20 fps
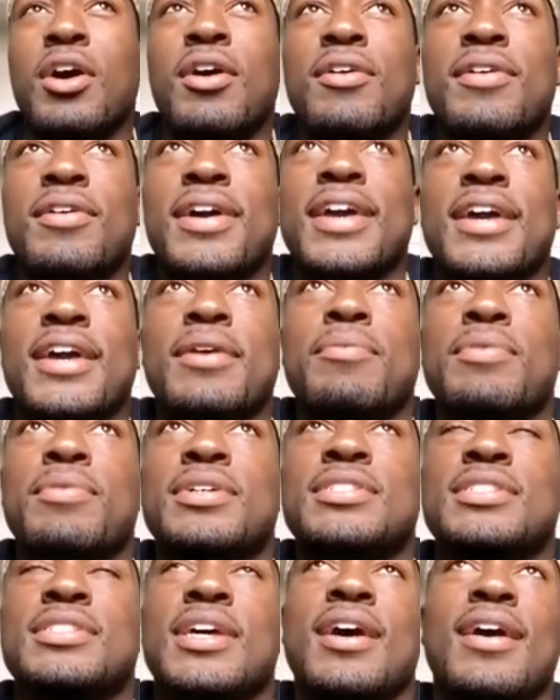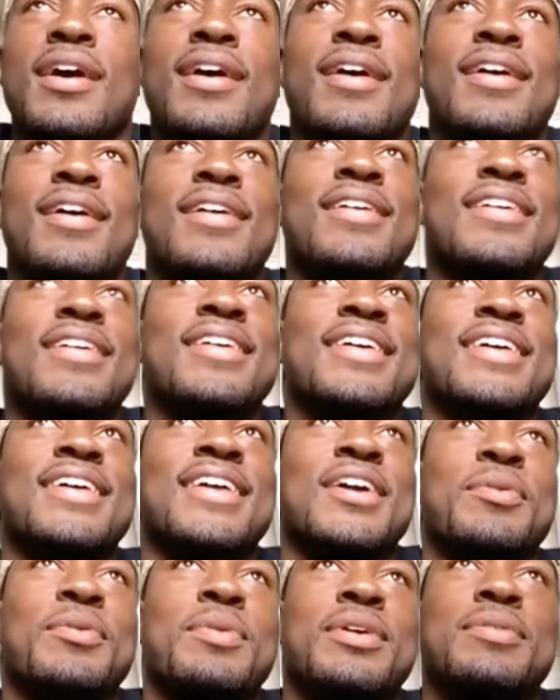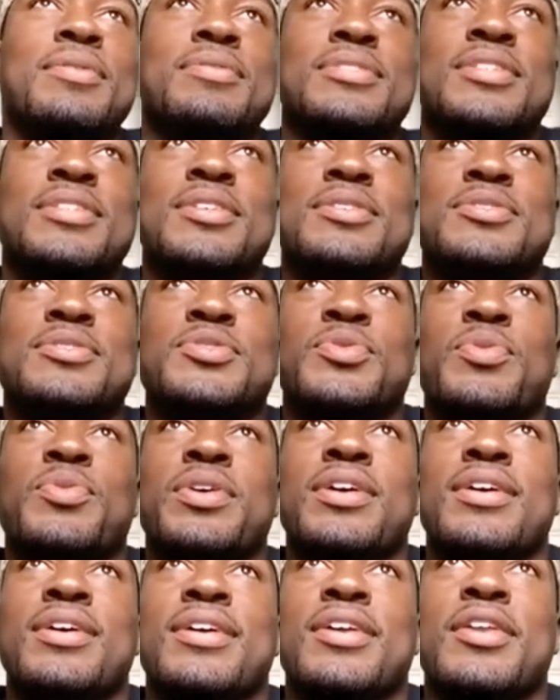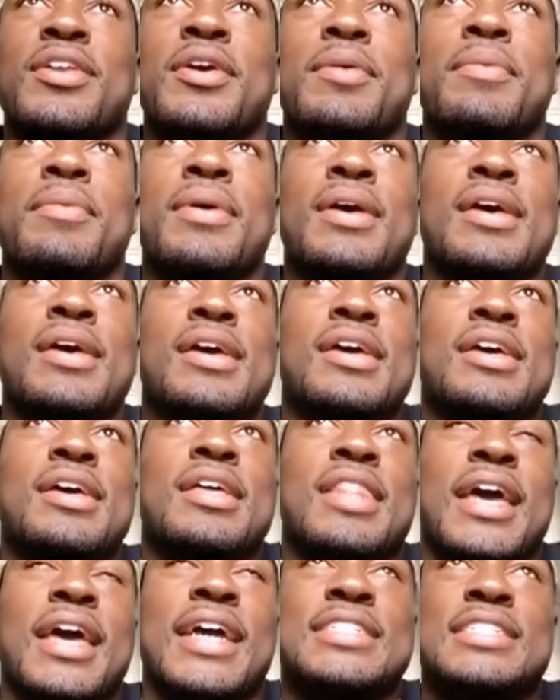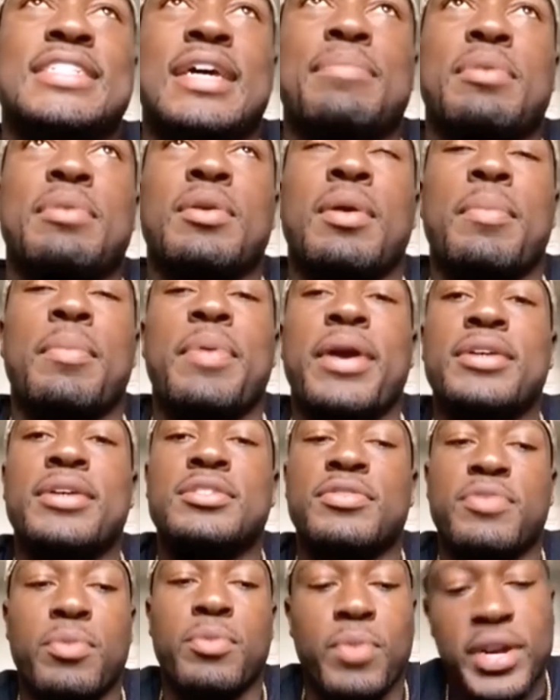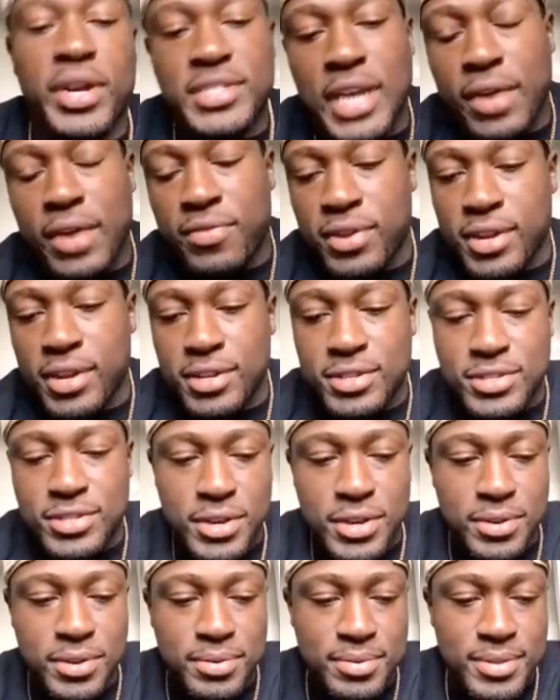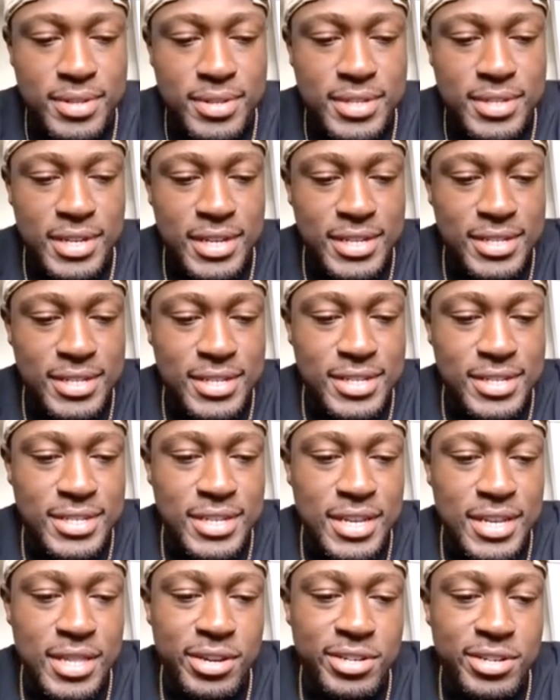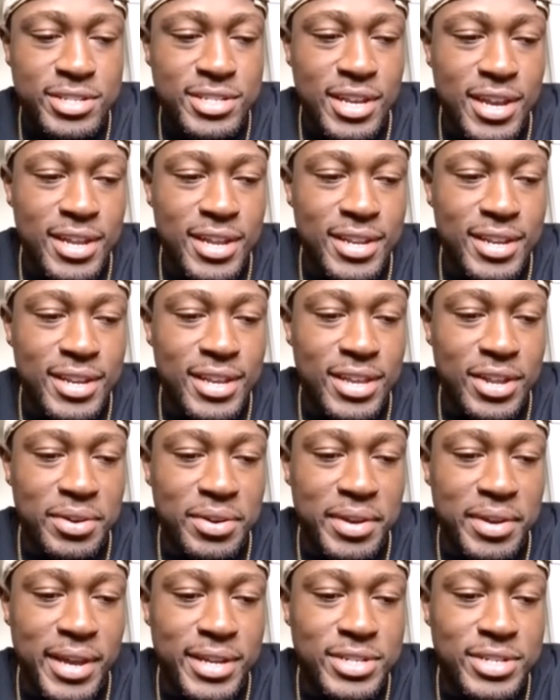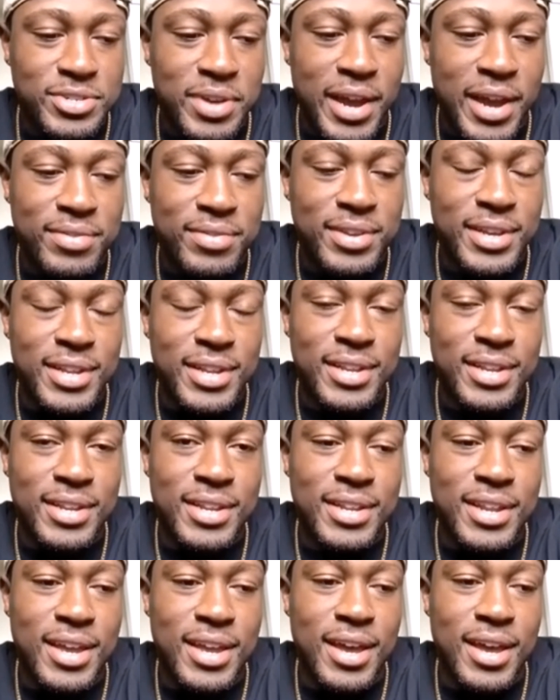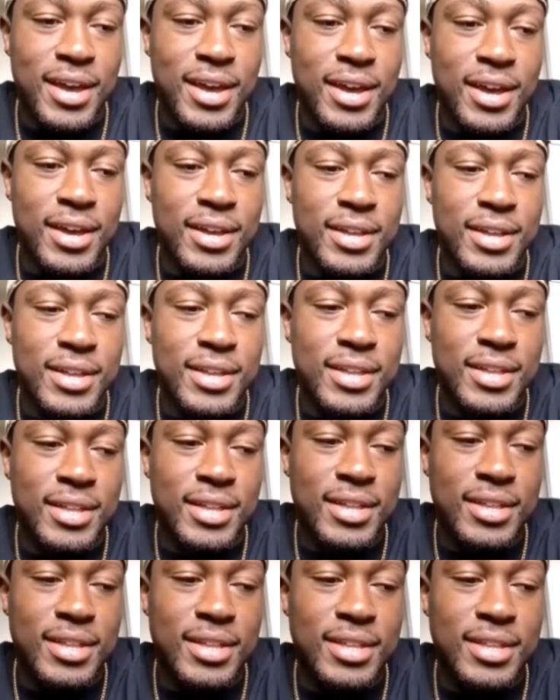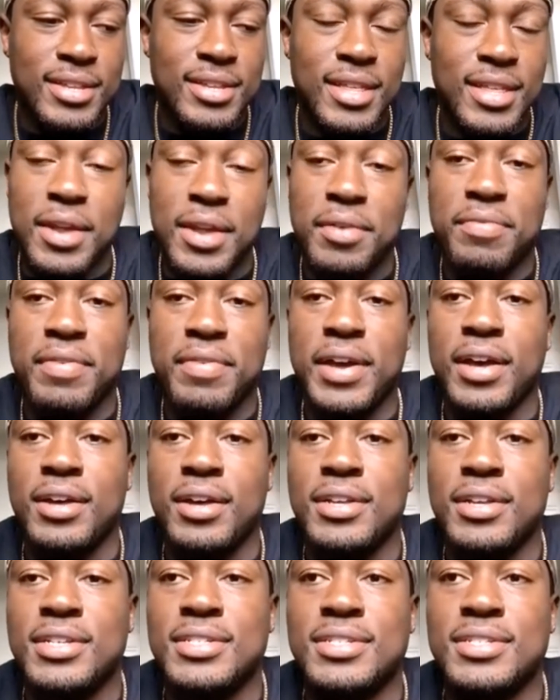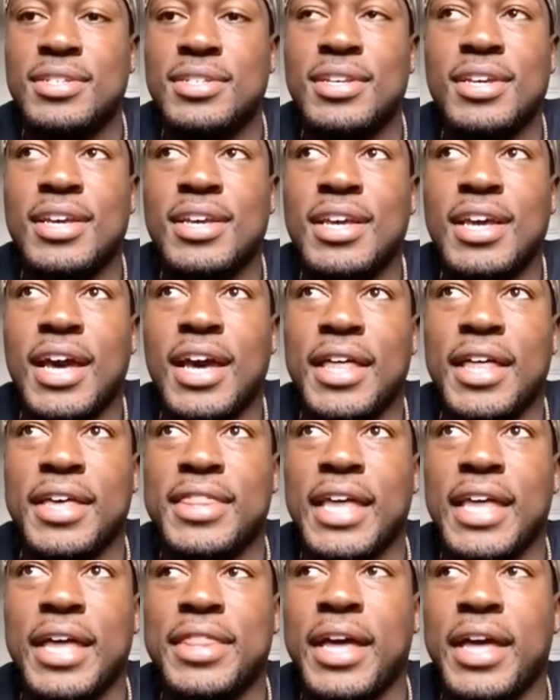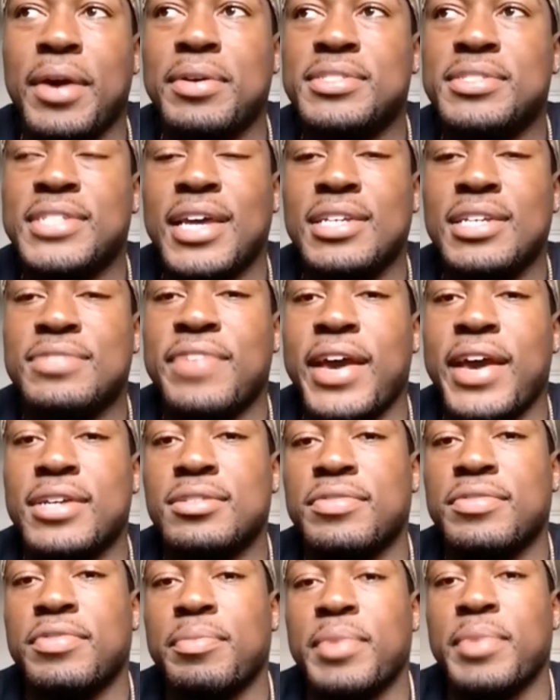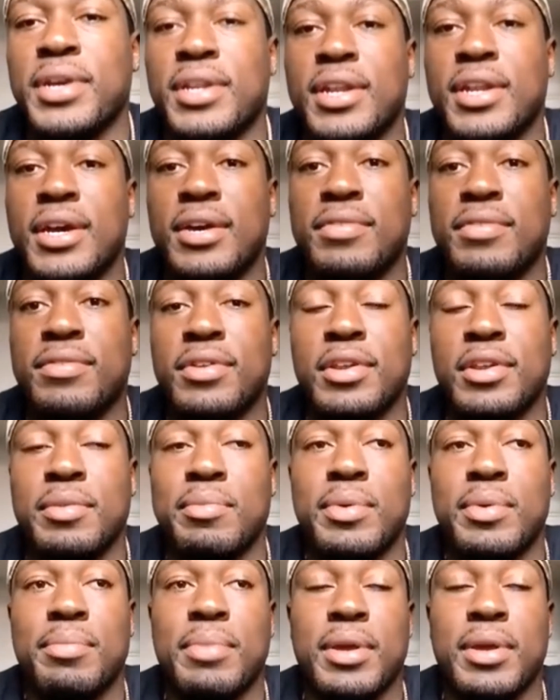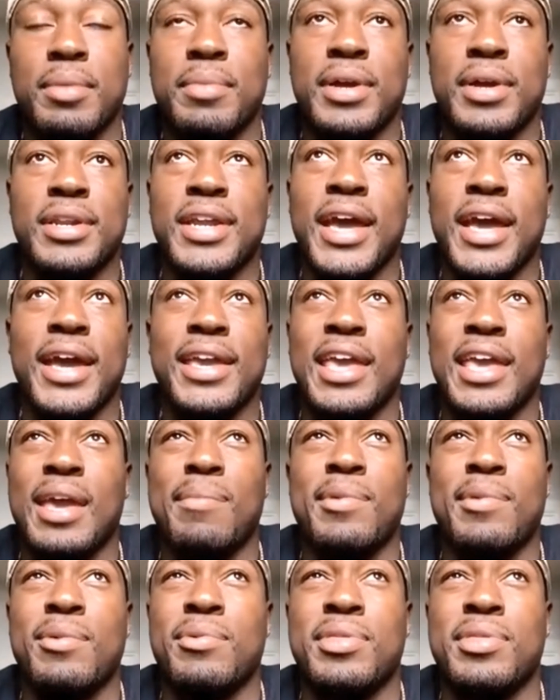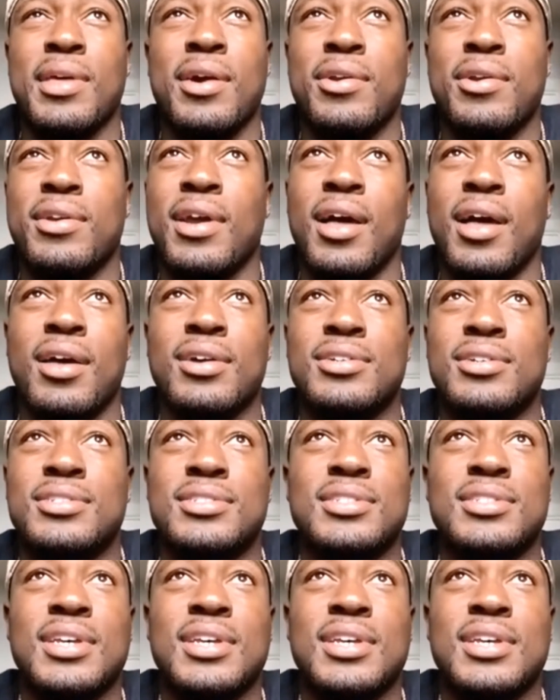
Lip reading: So it was a little surreal. Like I said, my parents are from West Africa, so to see their son, get drafted to the NFL is, I think that was satisfaction for me enough. My dad came here with $100